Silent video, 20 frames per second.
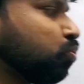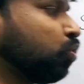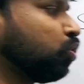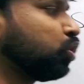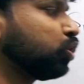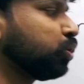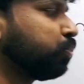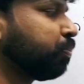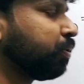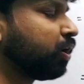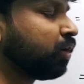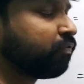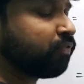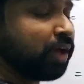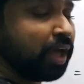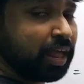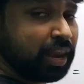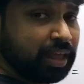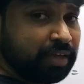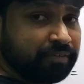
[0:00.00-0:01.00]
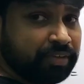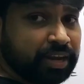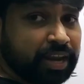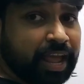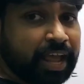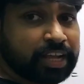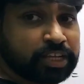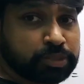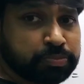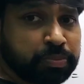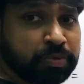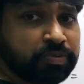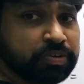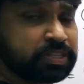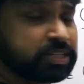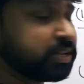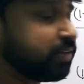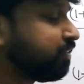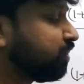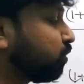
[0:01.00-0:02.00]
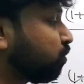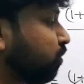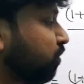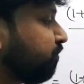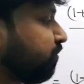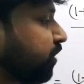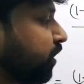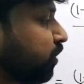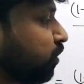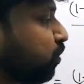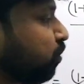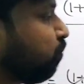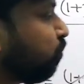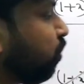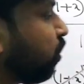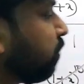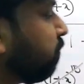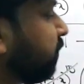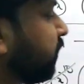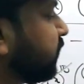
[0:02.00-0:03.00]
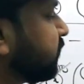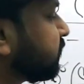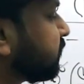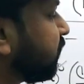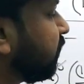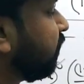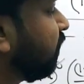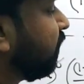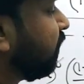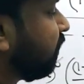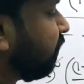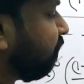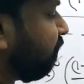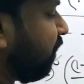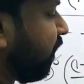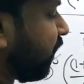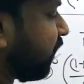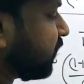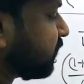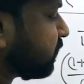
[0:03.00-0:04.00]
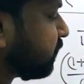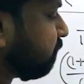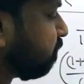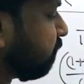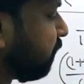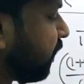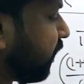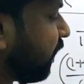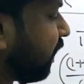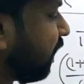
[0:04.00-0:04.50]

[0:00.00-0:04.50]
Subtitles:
whole to the power of 11, x power 7 coefficient you want means very simply